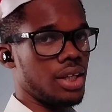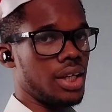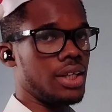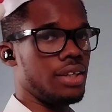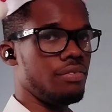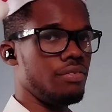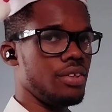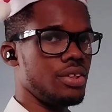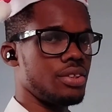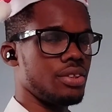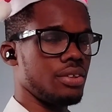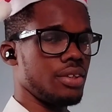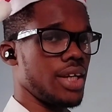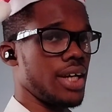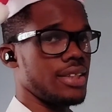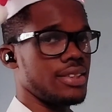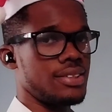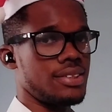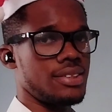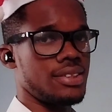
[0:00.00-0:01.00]
and division.
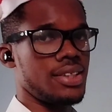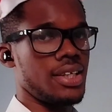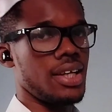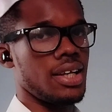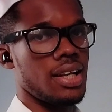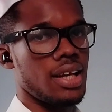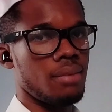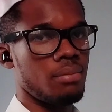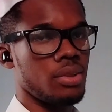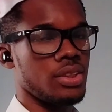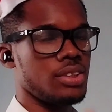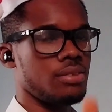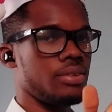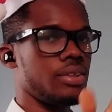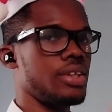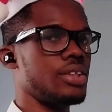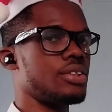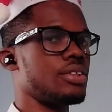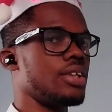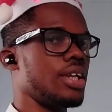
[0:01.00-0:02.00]
That's scalar
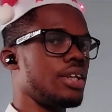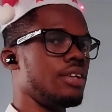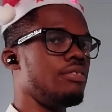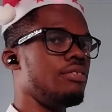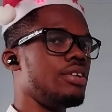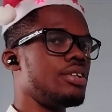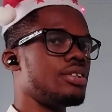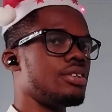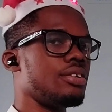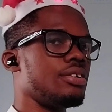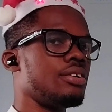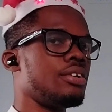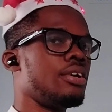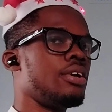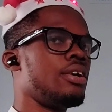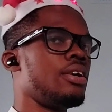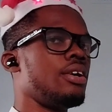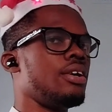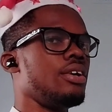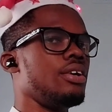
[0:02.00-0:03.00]
multiplication and division.
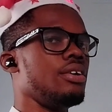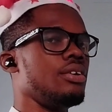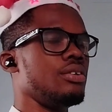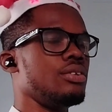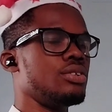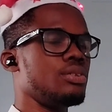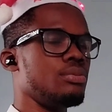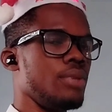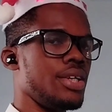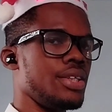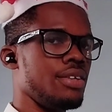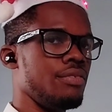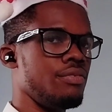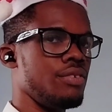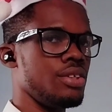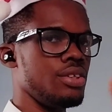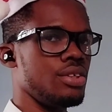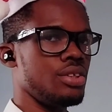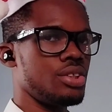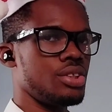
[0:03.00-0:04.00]
To make the
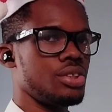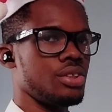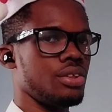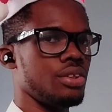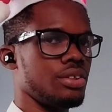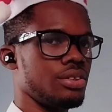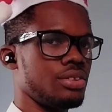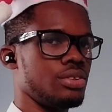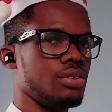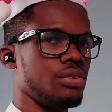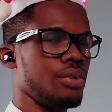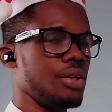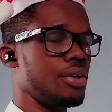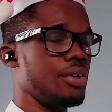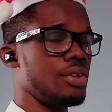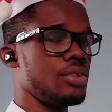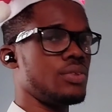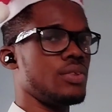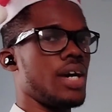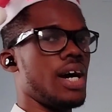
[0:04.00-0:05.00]
video short, so we're
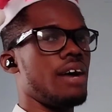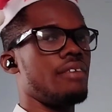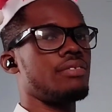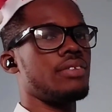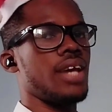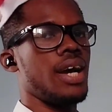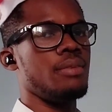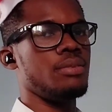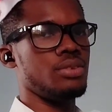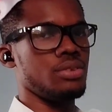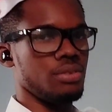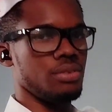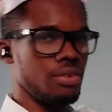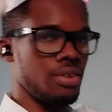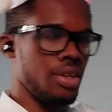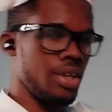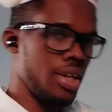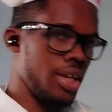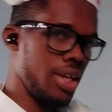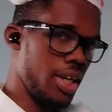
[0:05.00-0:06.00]
going to have time to
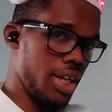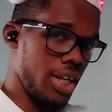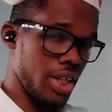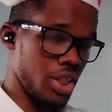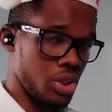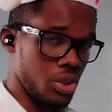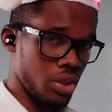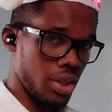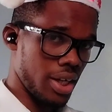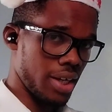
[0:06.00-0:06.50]
enjoy